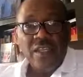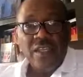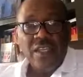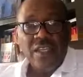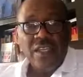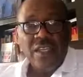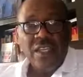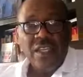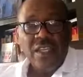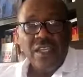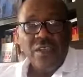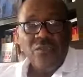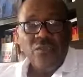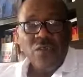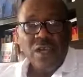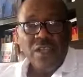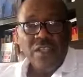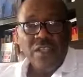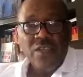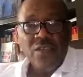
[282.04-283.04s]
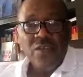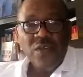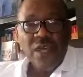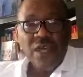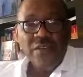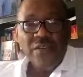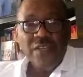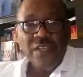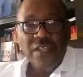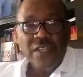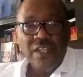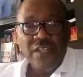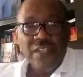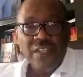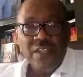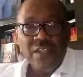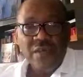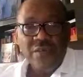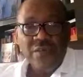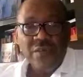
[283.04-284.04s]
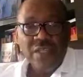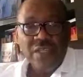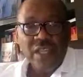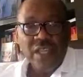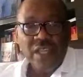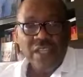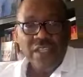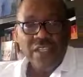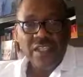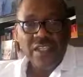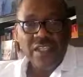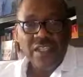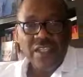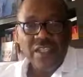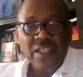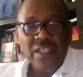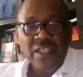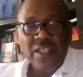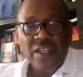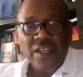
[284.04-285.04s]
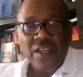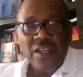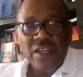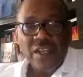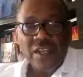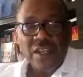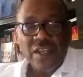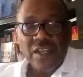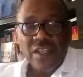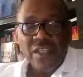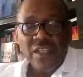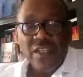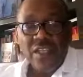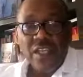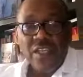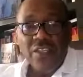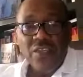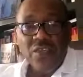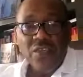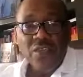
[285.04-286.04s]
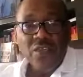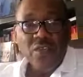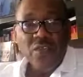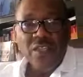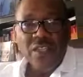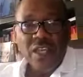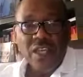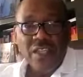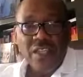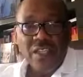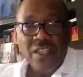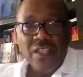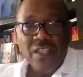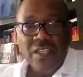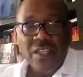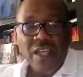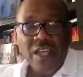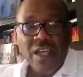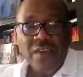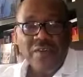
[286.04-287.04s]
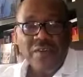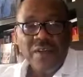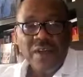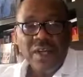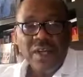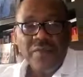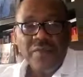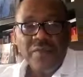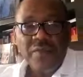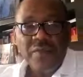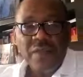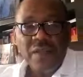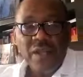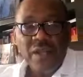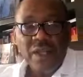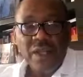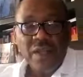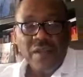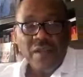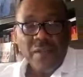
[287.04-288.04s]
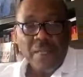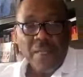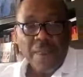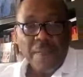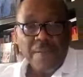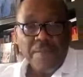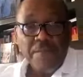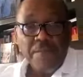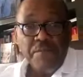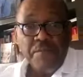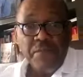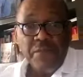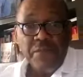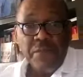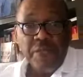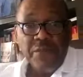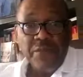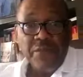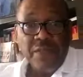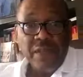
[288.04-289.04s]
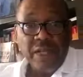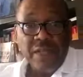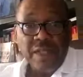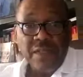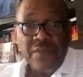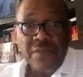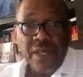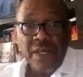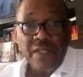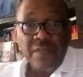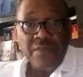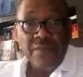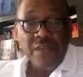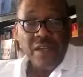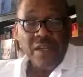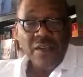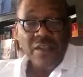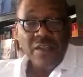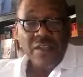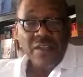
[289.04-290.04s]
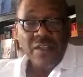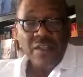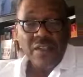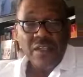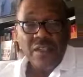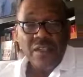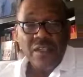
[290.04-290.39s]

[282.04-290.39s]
then once you have the necessary protection, then you should not have been infected by this virus.